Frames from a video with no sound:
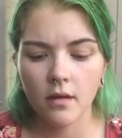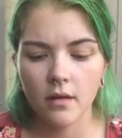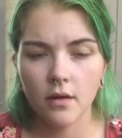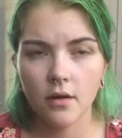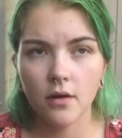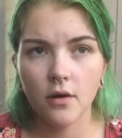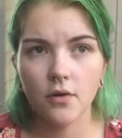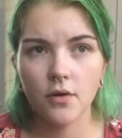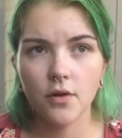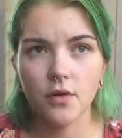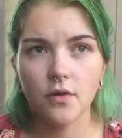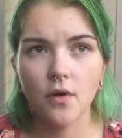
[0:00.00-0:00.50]

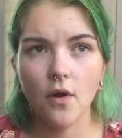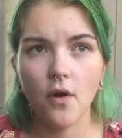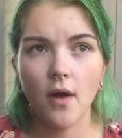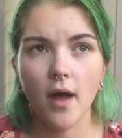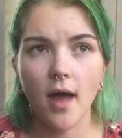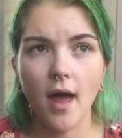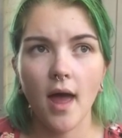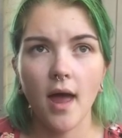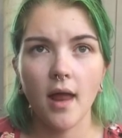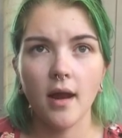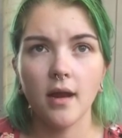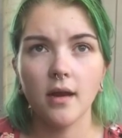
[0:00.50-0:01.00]
you go
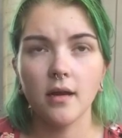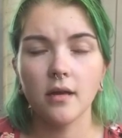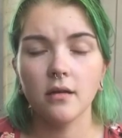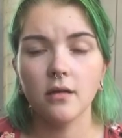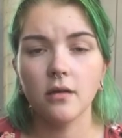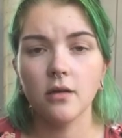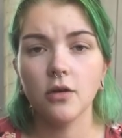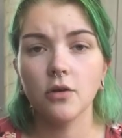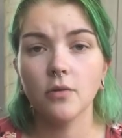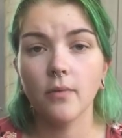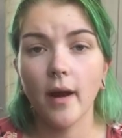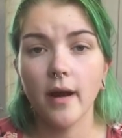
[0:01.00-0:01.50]
ahead and
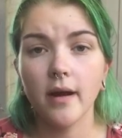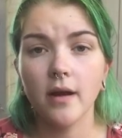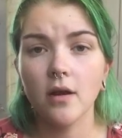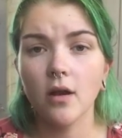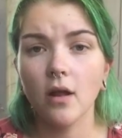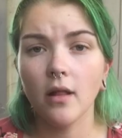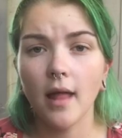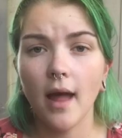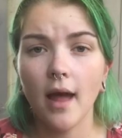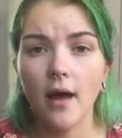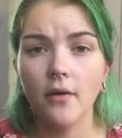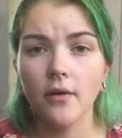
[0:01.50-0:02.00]
you write it
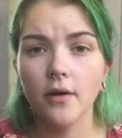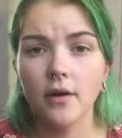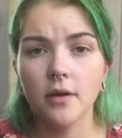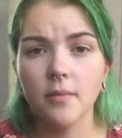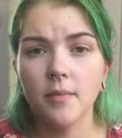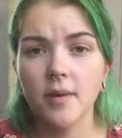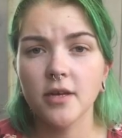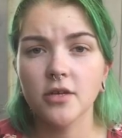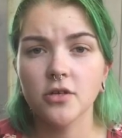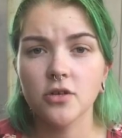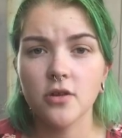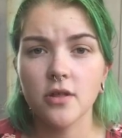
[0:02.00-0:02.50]
all out, and you
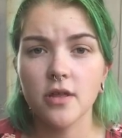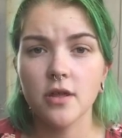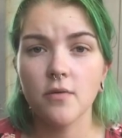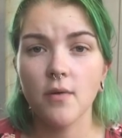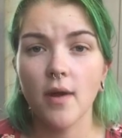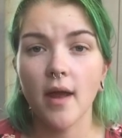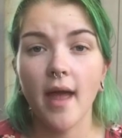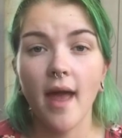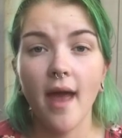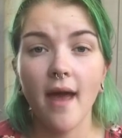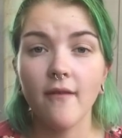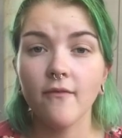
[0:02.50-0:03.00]
make sure that you
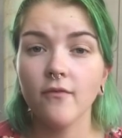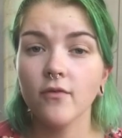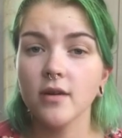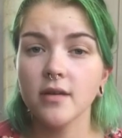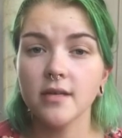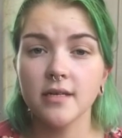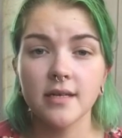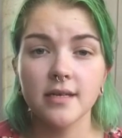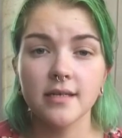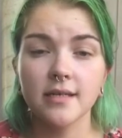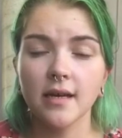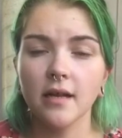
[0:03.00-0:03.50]
write every
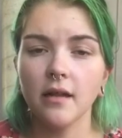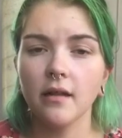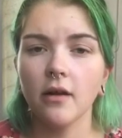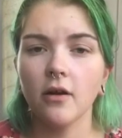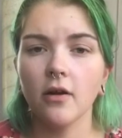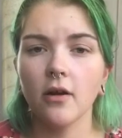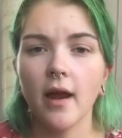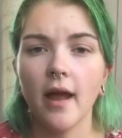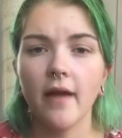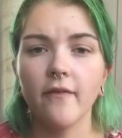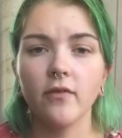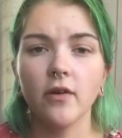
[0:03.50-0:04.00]
detail
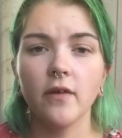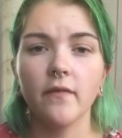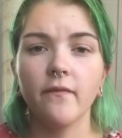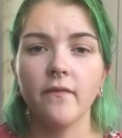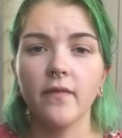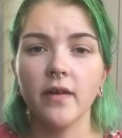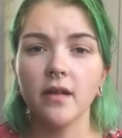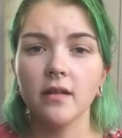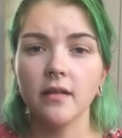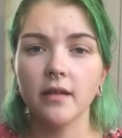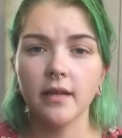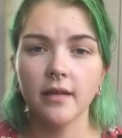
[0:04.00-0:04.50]
or every
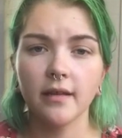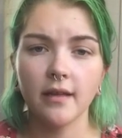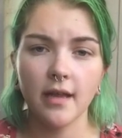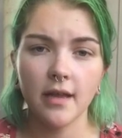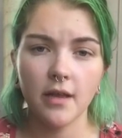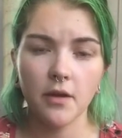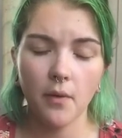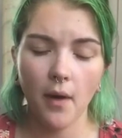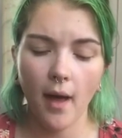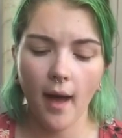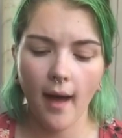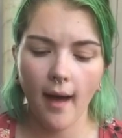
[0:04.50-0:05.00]
feeling that
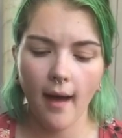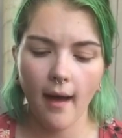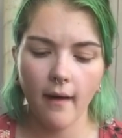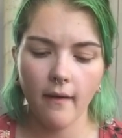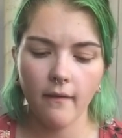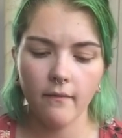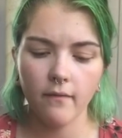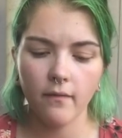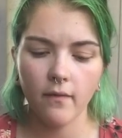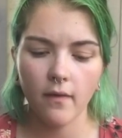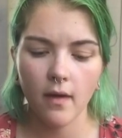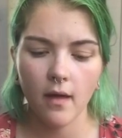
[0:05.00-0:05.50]
you
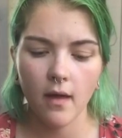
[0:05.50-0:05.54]
have.